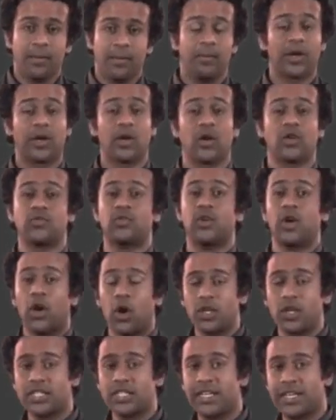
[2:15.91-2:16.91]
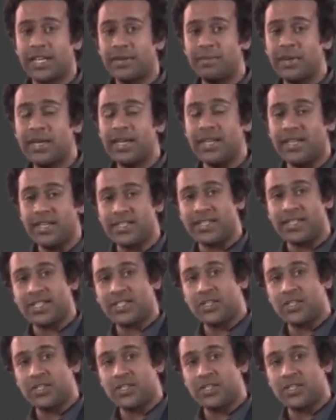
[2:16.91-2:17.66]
Because velocity means